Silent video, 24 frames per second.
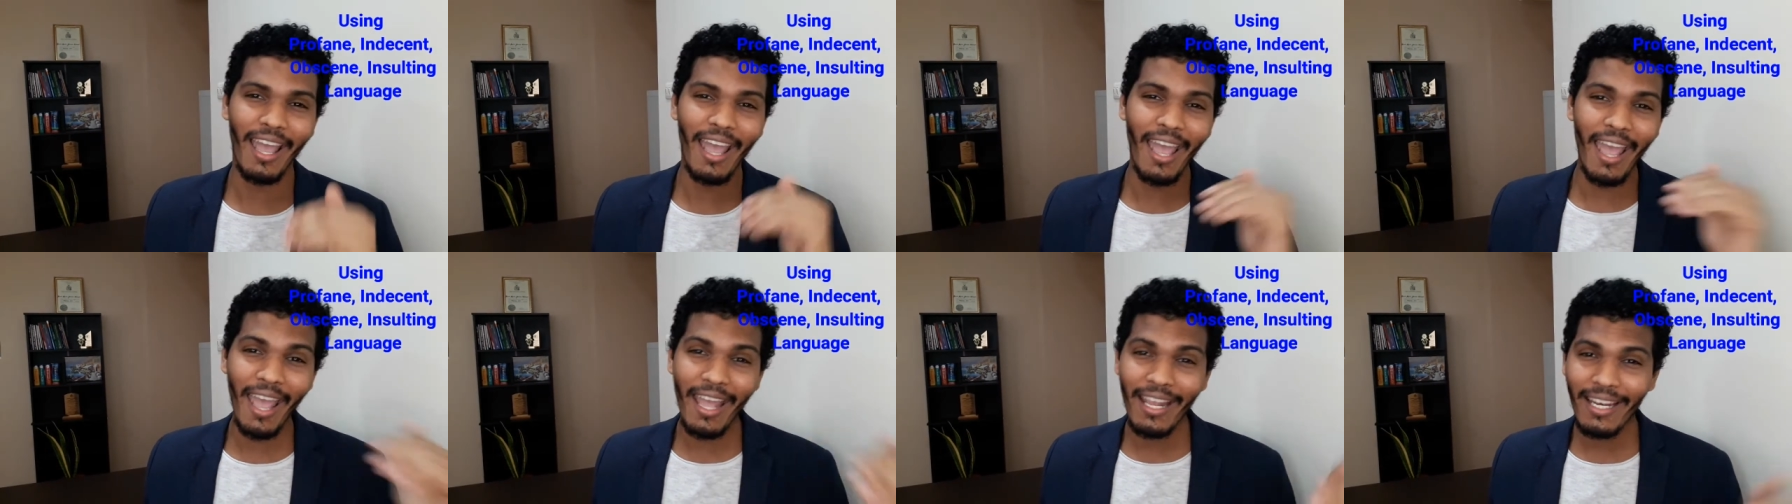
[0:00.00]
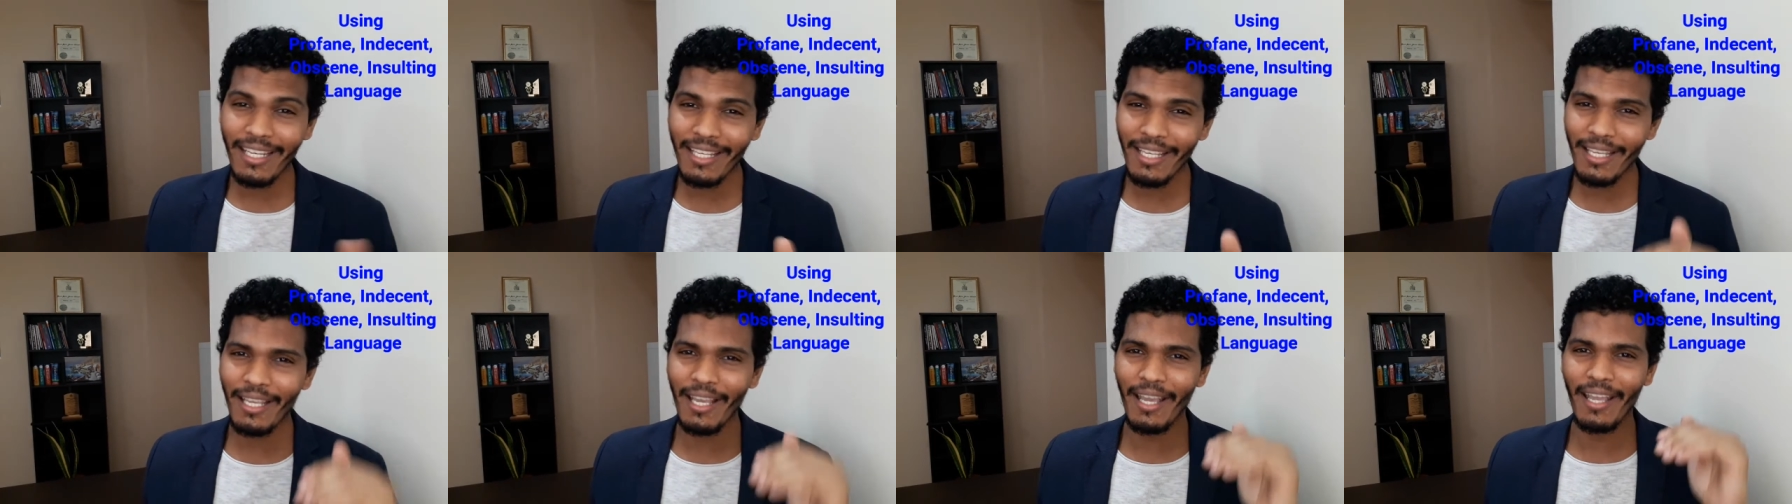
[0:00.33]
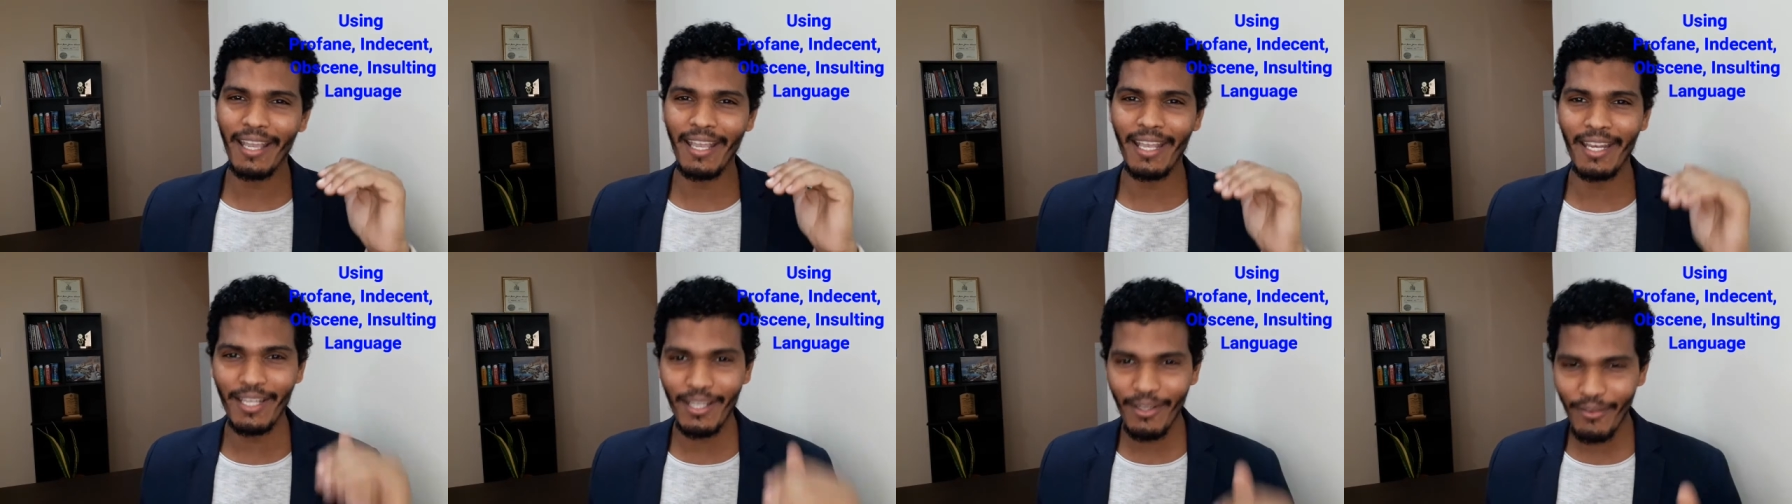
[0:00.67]
any
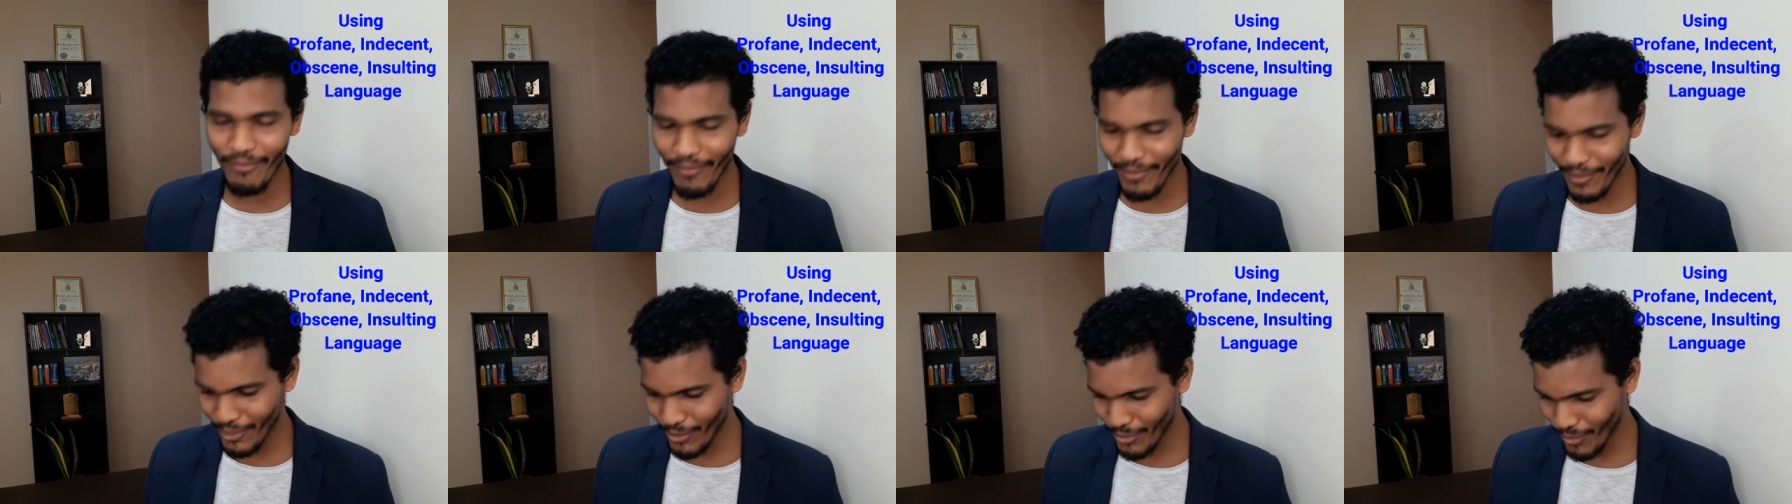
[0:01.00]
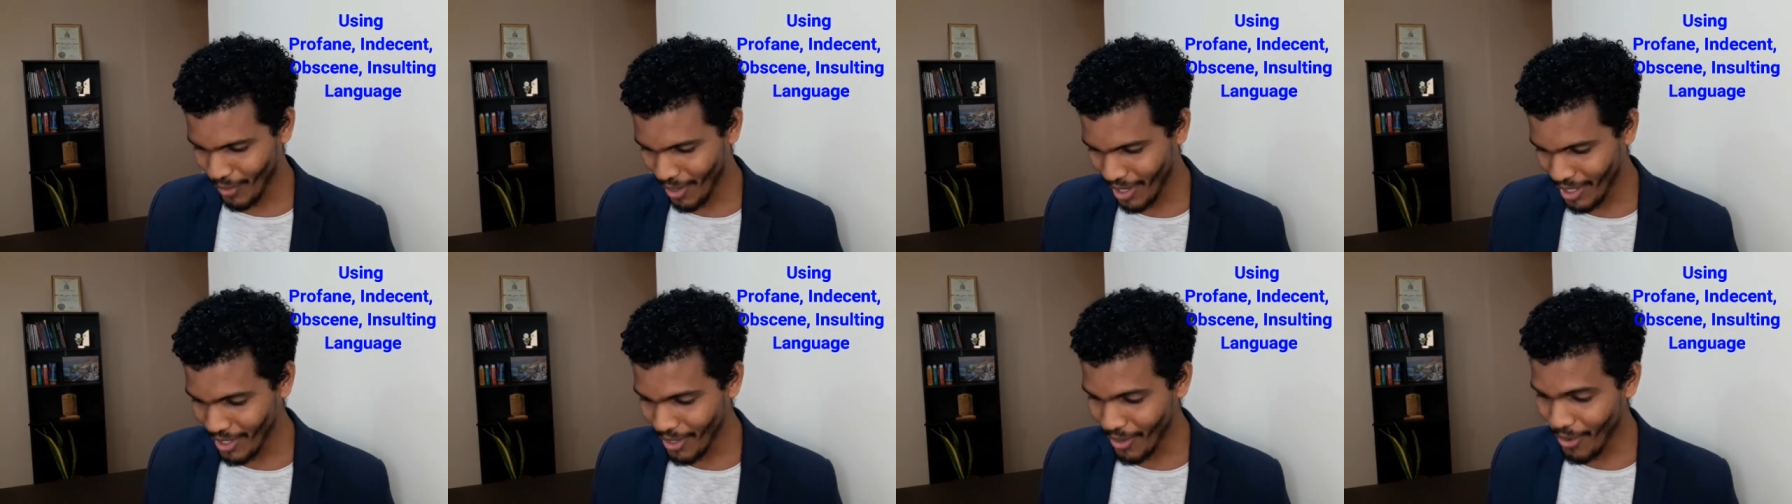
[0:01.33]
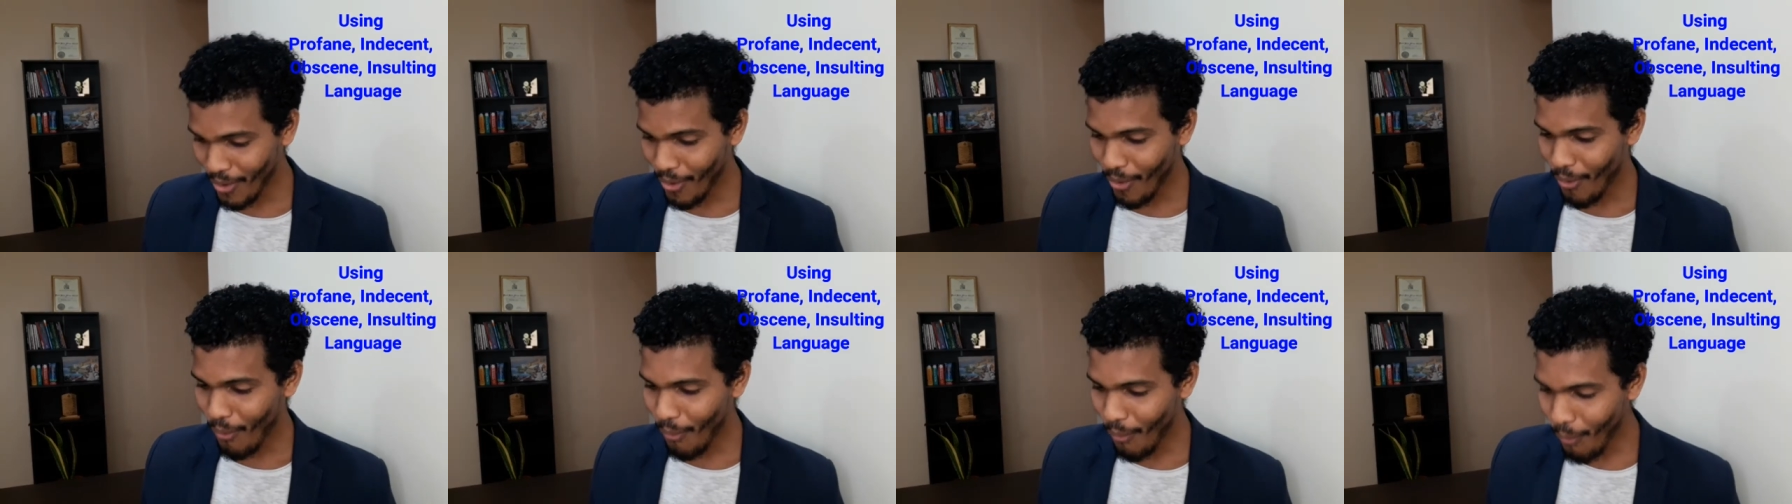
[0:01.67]
individual
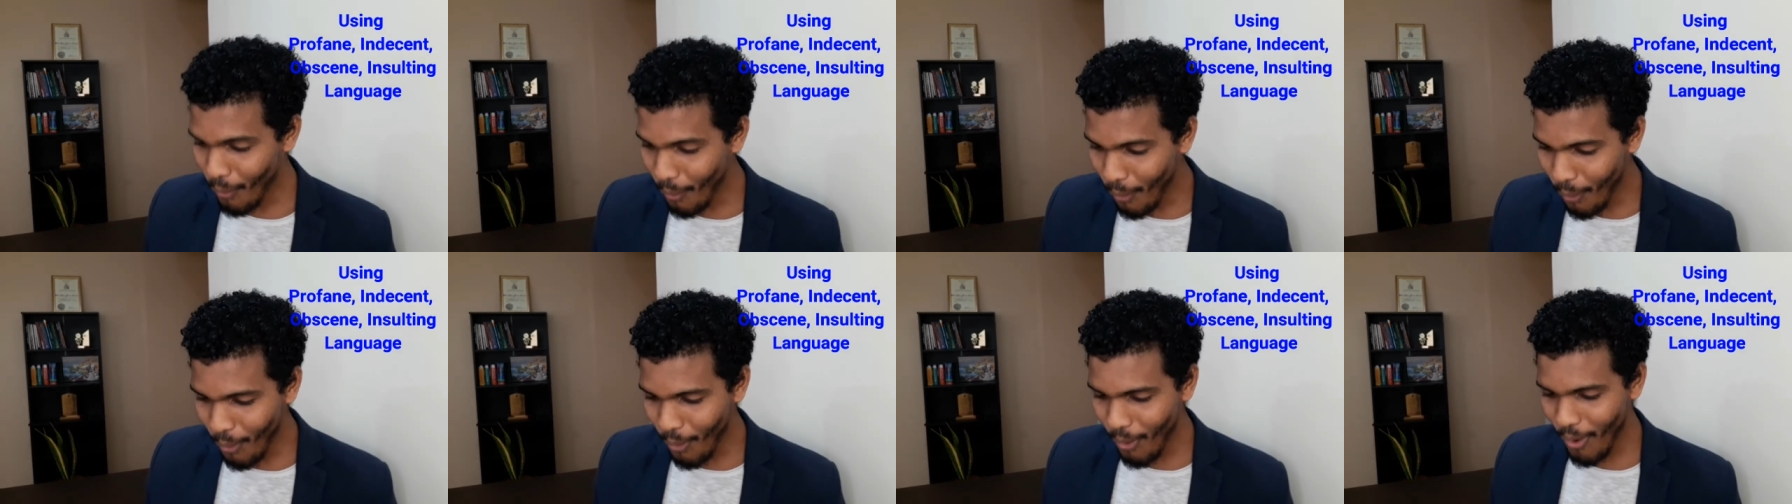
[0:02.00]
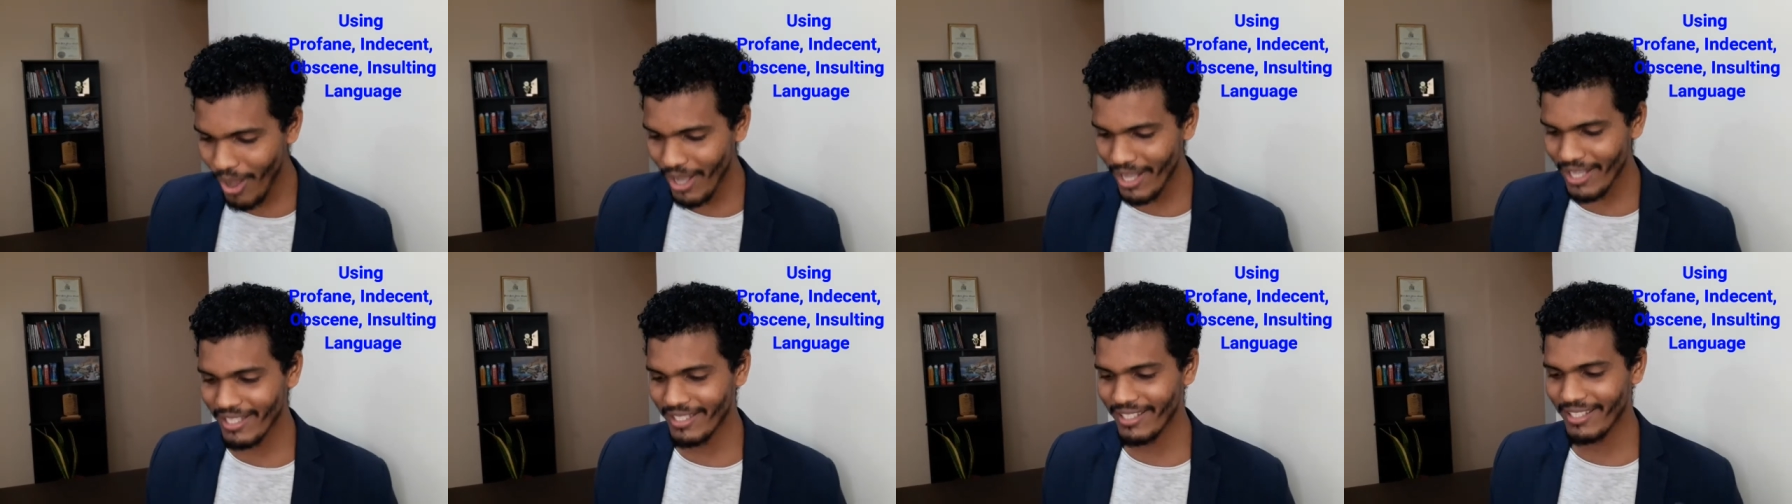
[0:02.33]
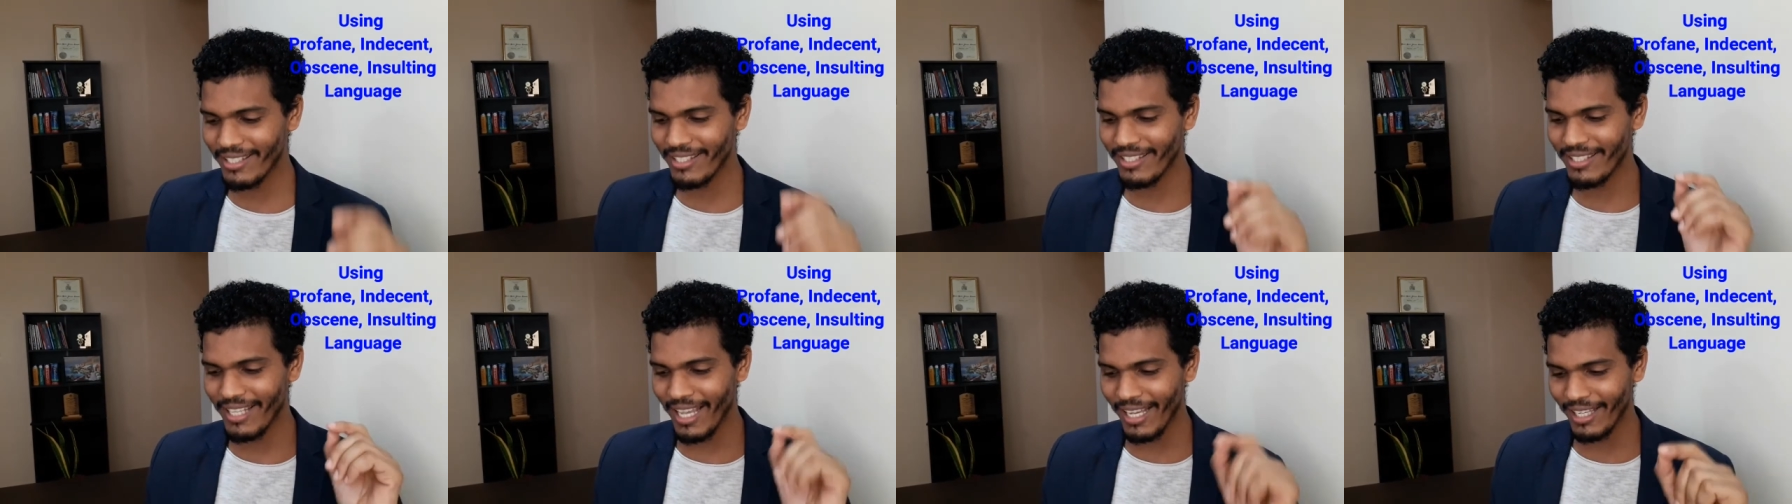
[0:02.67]
or
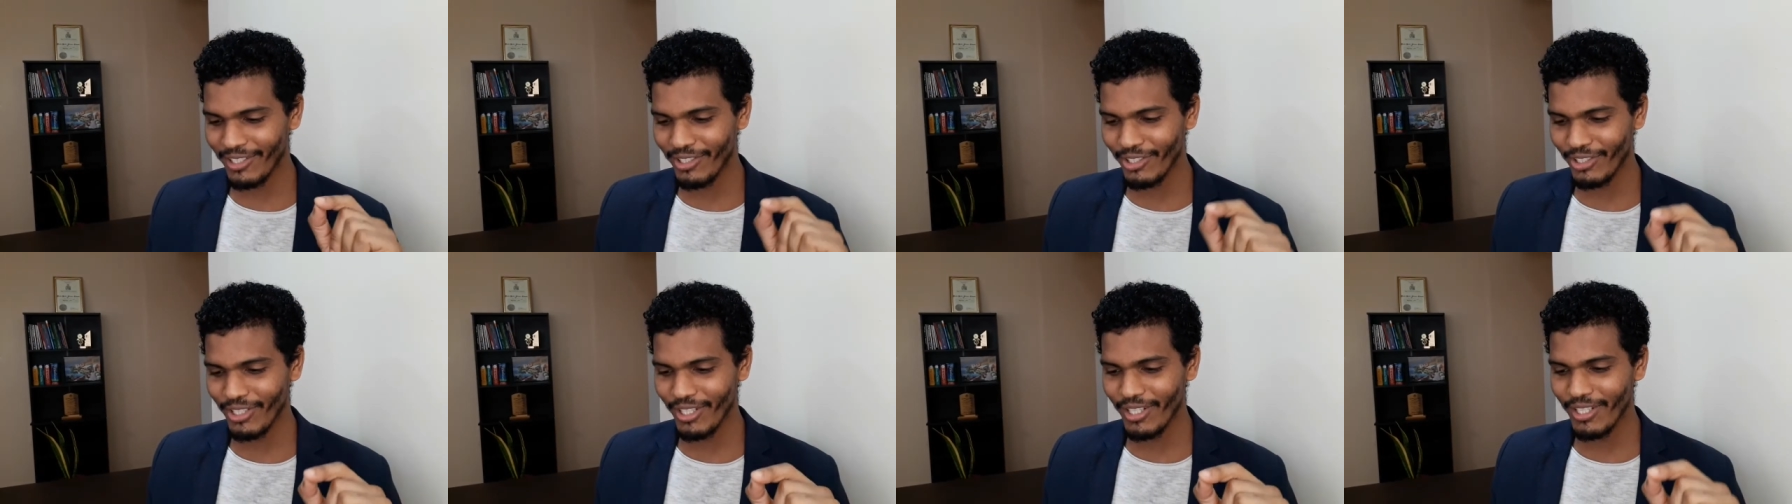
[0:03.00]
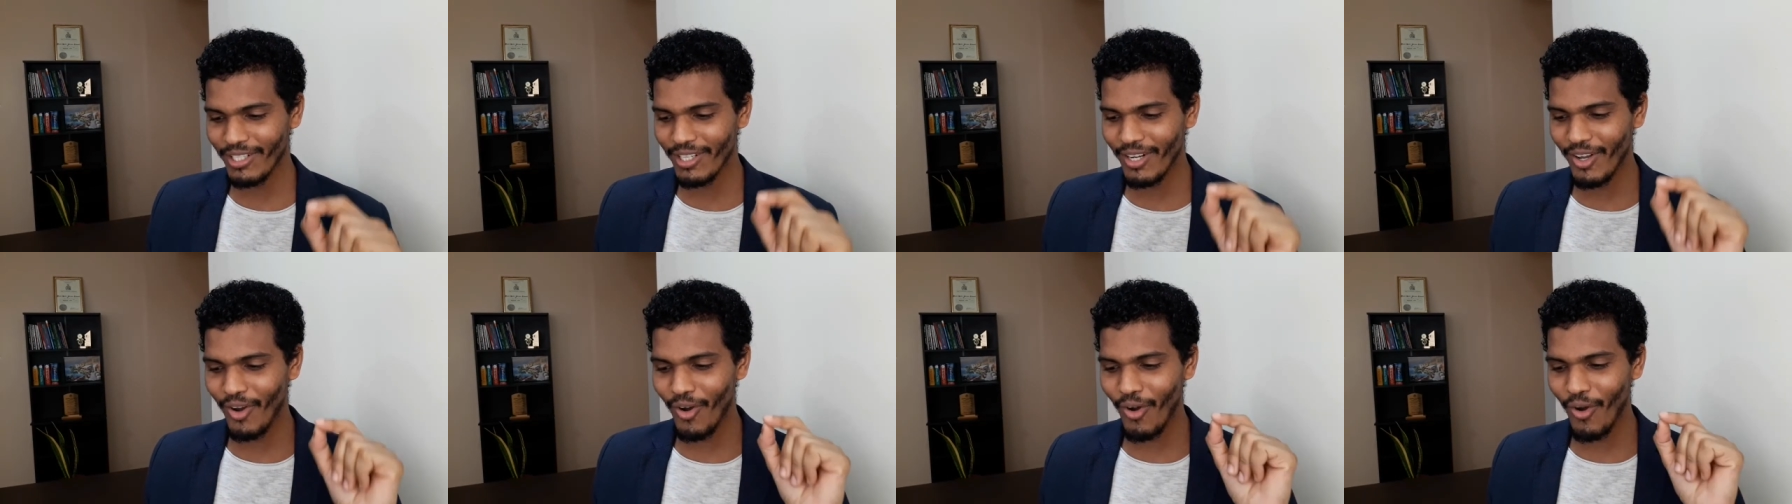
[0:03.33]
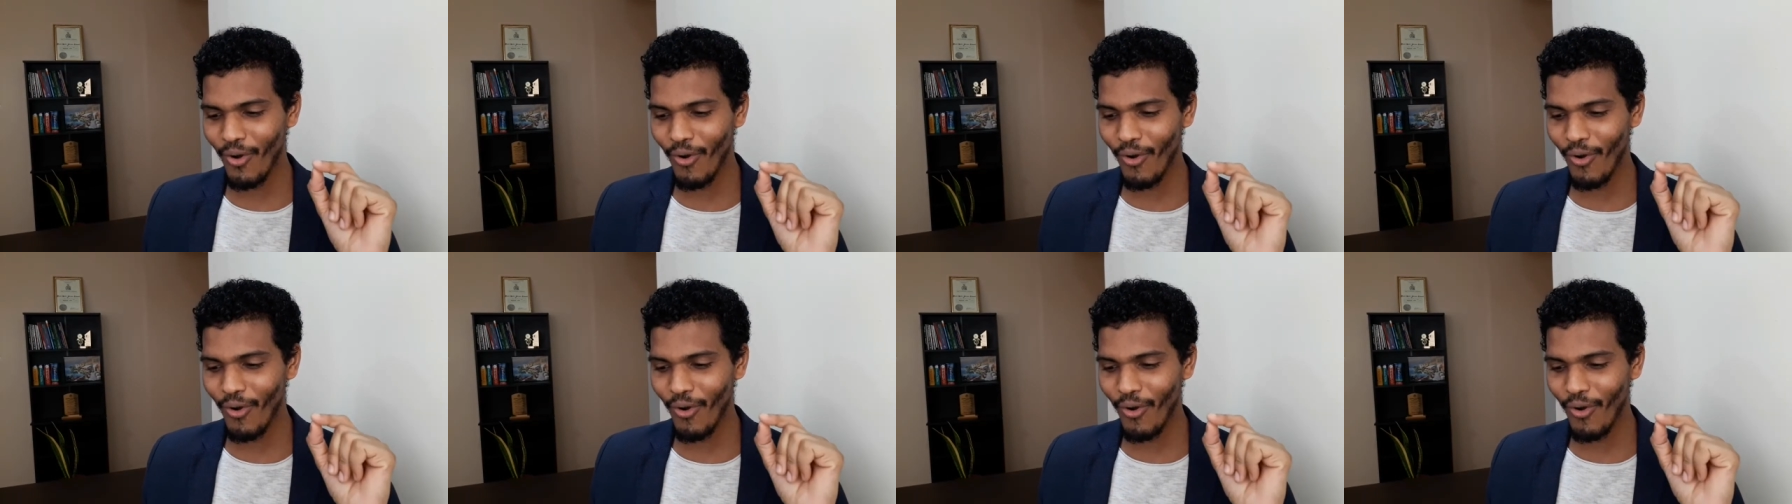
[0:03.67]
section